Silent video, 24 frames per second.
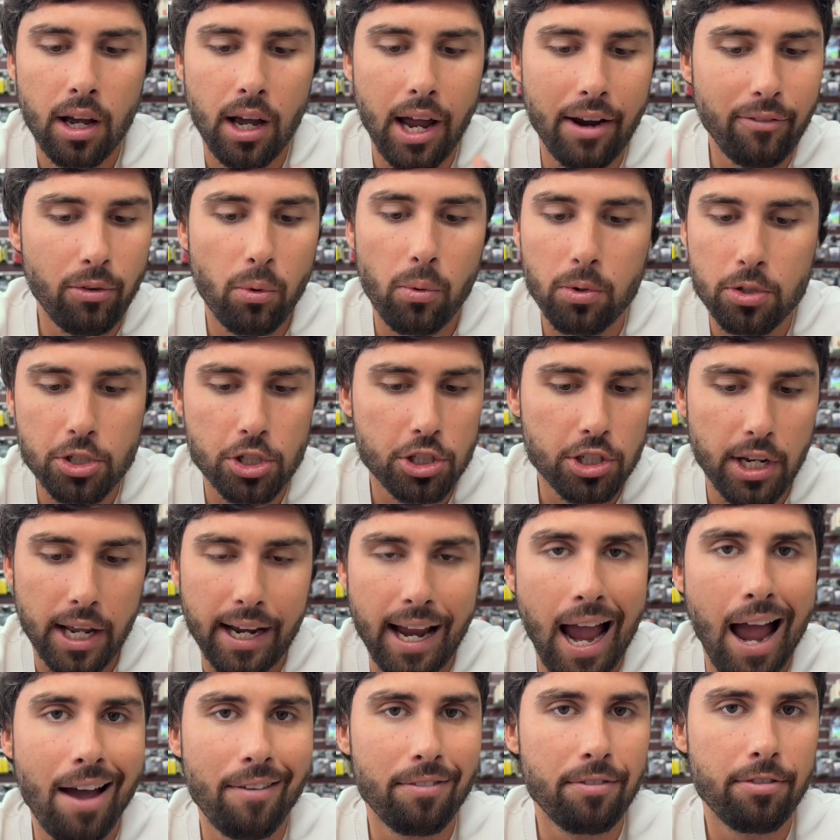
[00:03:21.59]
Everyone was just
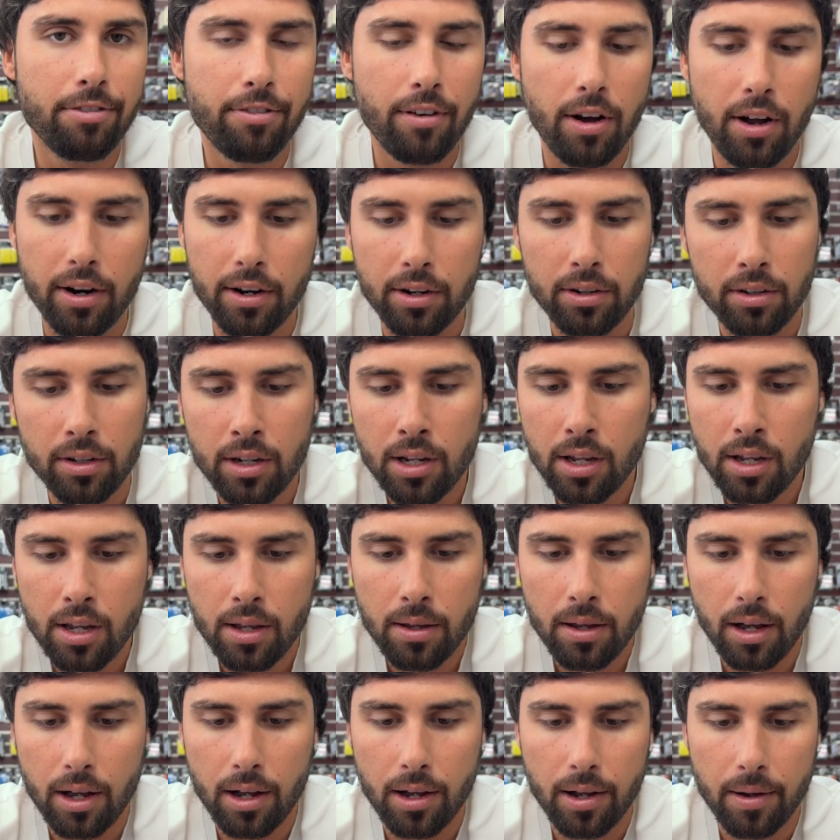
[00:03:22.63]
like having fun.
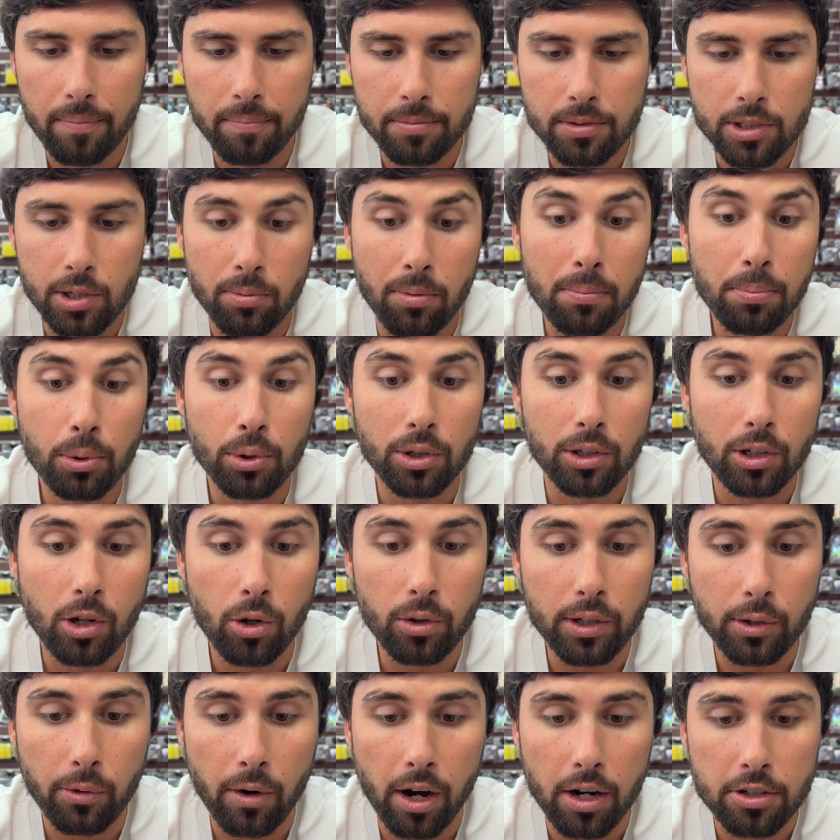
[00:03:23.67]
Someone pulled the
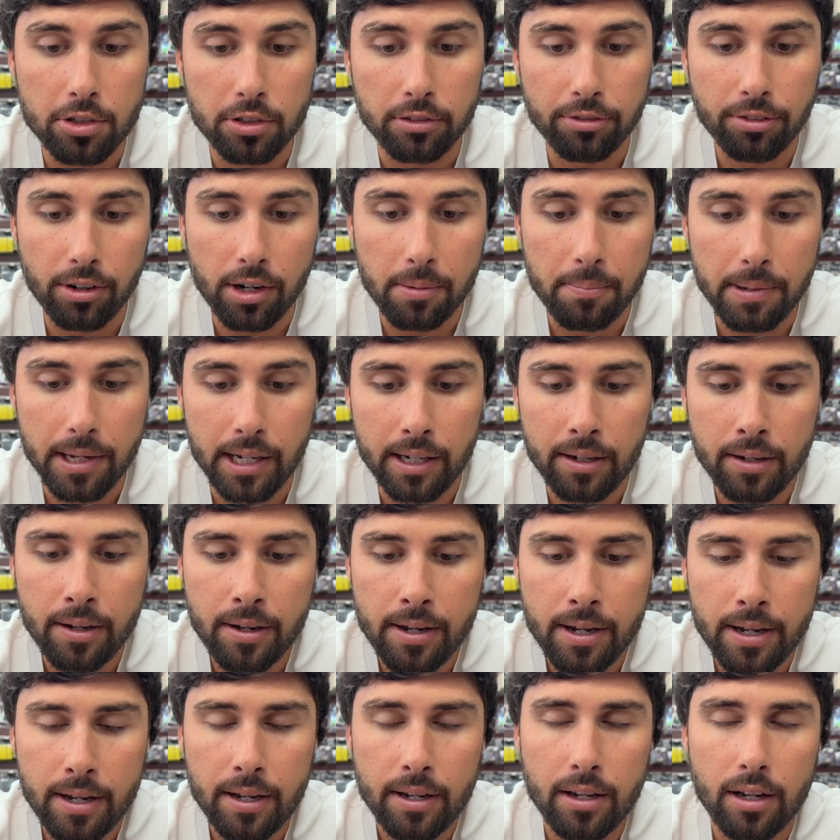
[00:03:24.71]
Goldie Roger in front of me,
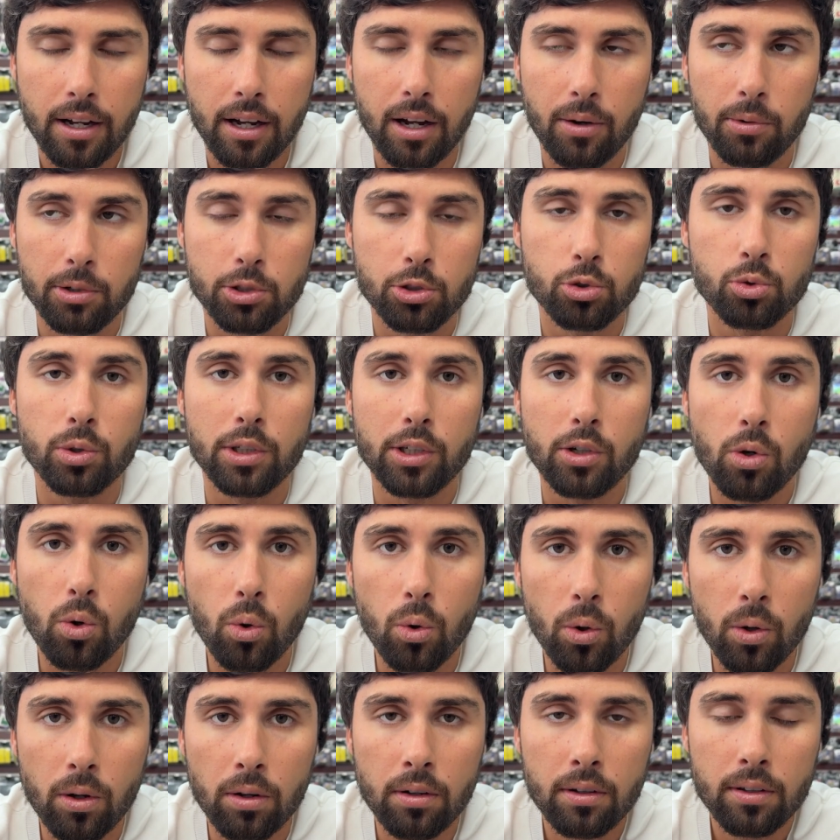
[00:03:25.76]
which is really
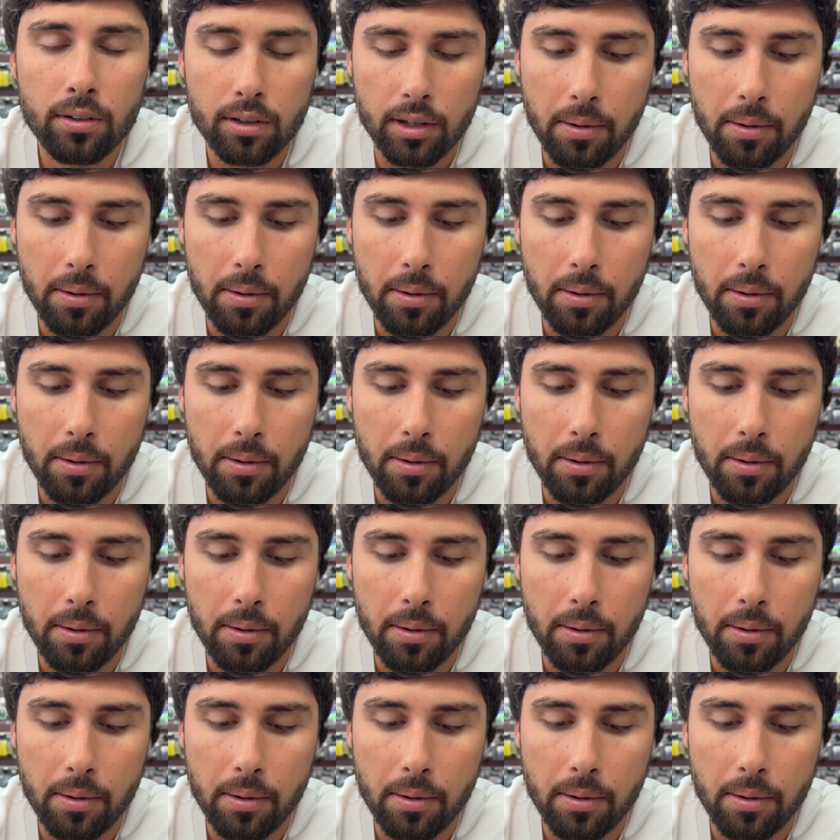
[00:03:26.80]
cool.